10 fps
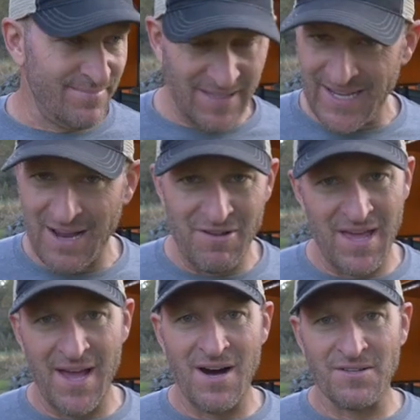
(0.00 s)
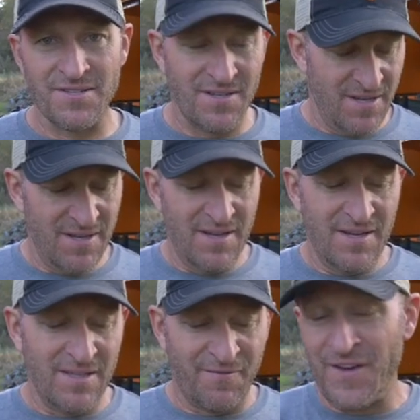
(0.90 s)
like everything else,
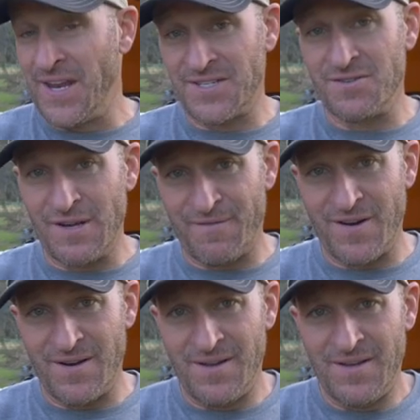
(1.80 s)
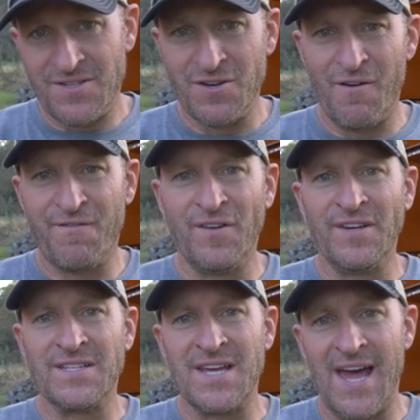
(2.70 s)
the fittings are different. So
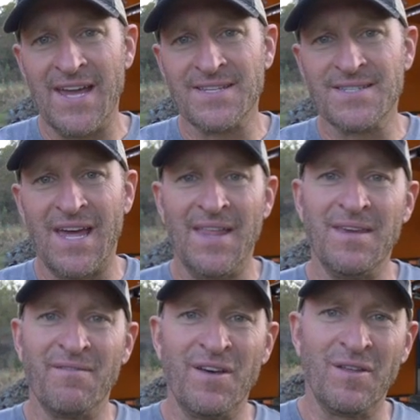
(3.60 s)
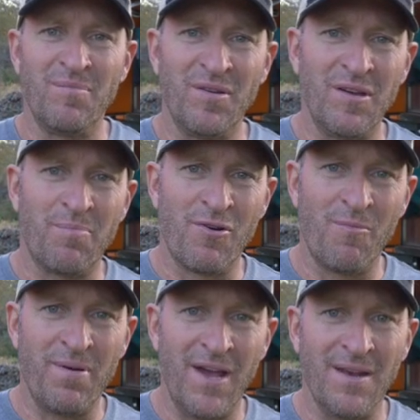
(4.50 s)
filling tanks and the availability of
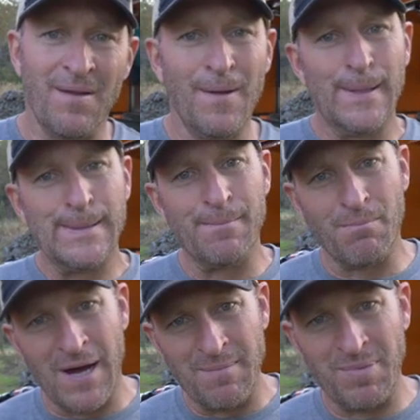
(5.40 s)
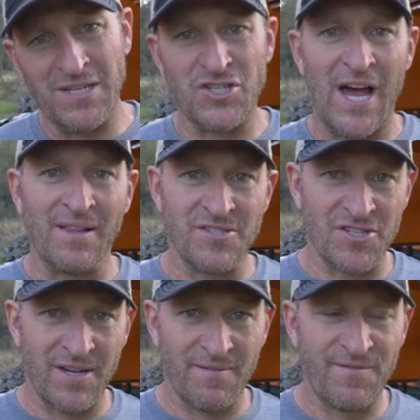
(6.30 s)
propane might be
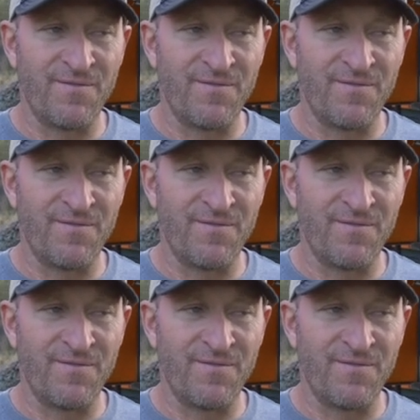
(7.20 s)
challenging.